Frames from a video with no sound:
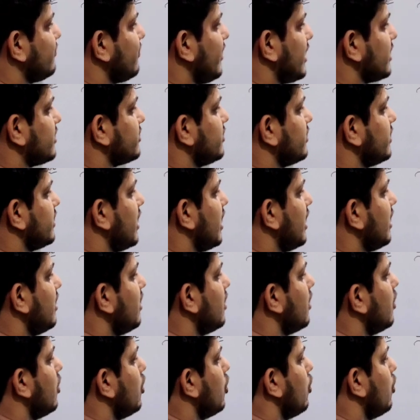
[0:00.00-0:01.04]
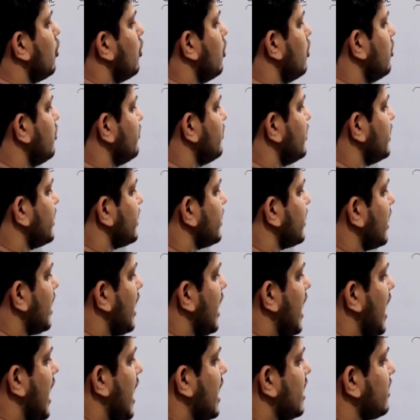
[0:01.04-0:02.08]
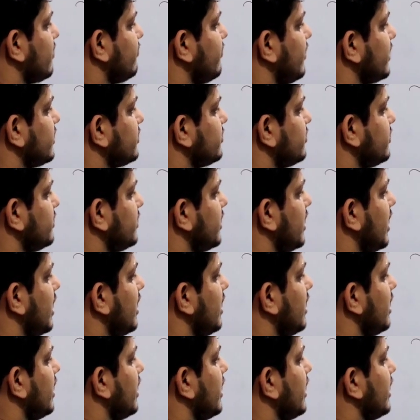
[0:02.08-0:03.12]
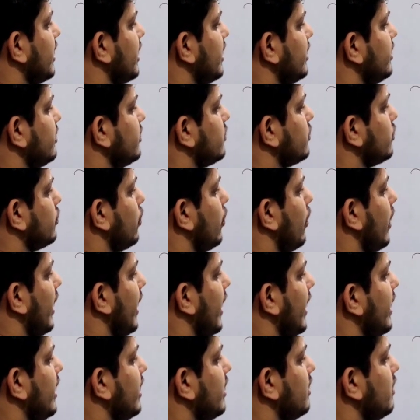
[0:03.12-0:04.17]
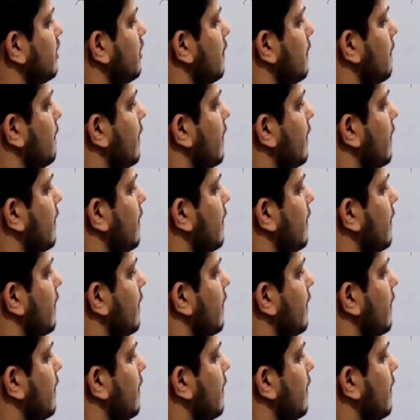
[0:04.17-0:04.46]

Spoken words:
factorial over R factorial into n